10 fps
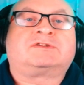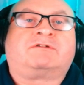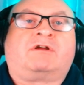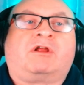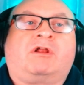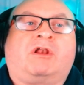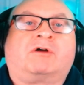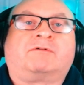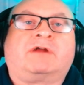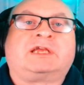are a
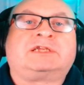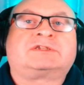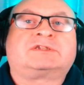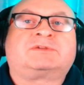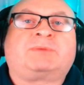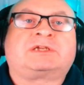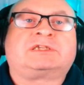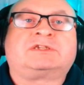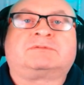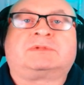long race,
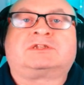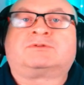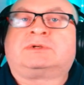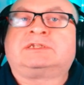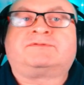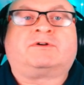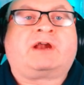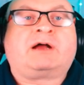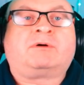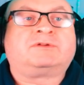especially some of the
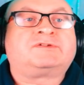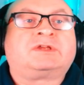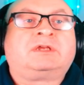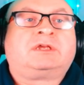24-hour ones.